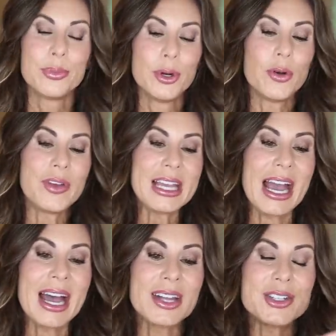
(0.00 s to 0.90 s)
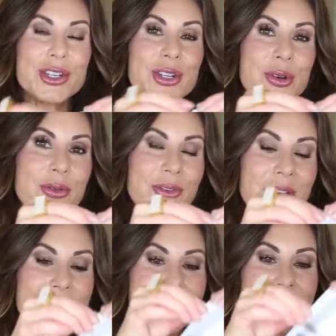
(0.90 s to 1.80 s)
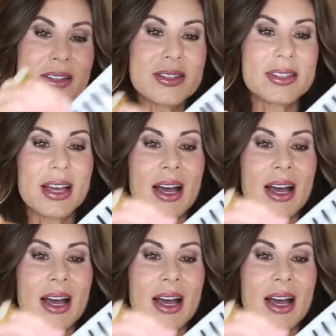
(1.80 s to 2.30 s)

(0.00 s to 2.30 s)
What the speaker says: Moving on to fitness,